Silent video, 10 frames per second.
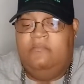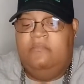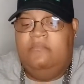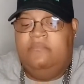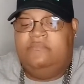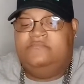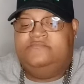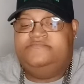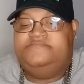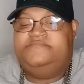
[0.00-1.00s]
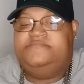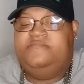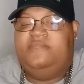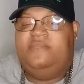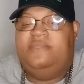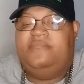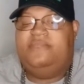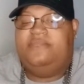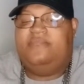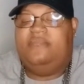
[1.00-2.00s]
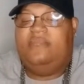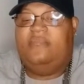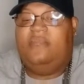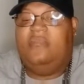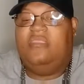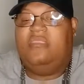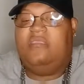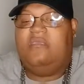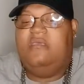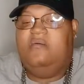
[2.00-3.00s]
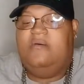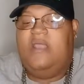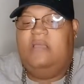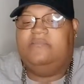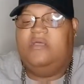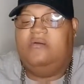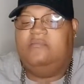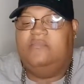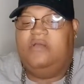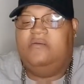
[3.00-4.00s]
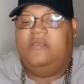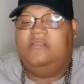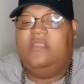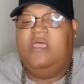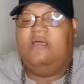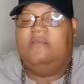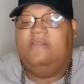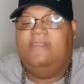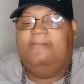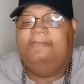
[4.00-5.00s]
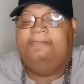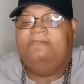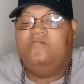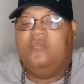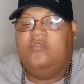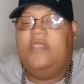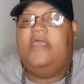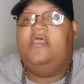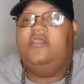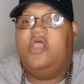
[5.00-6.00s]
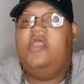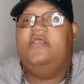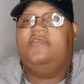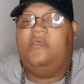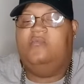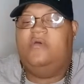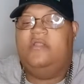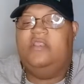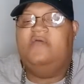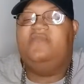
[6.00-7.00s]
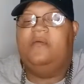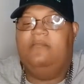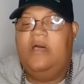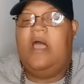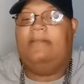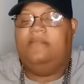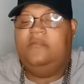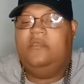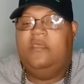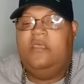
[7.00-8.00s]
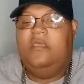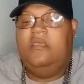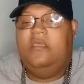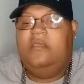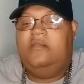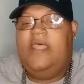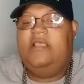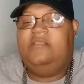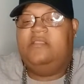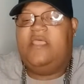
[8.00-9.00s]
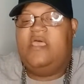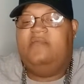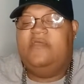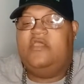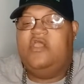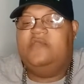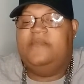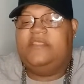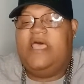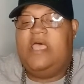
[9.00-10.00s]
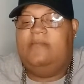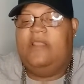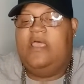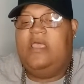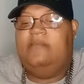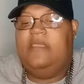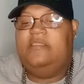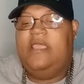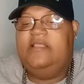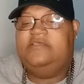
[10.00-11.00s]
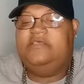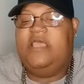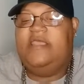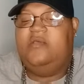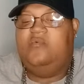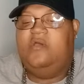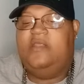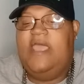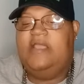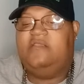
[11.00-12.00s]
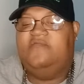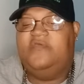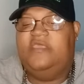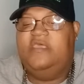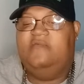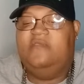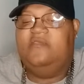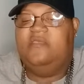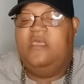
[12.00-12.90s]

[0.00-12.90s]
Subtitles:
I don't know what I'm talking about right there. You gotta encourage someone, lift them up. National Day of Encouragement timeline, 1981, act of forgiveness.